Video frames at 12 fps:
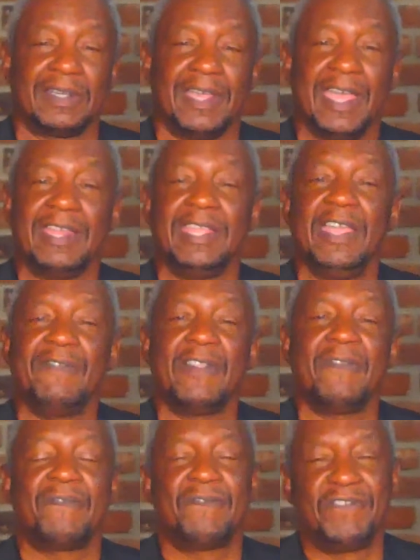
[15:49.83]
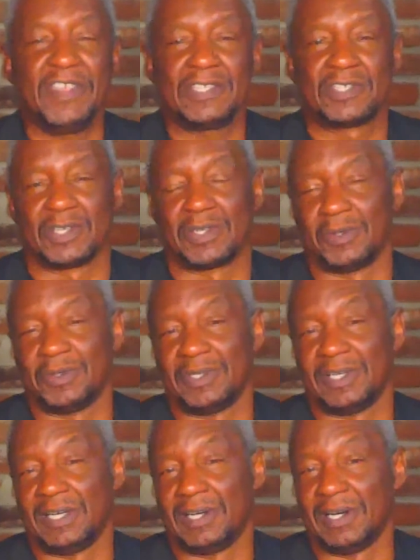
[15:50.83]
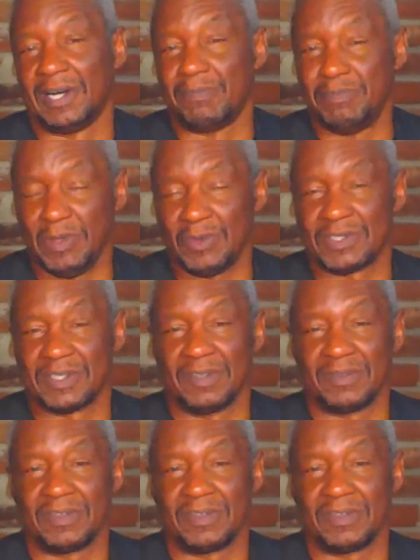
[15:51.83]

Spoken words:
and even physical abusive,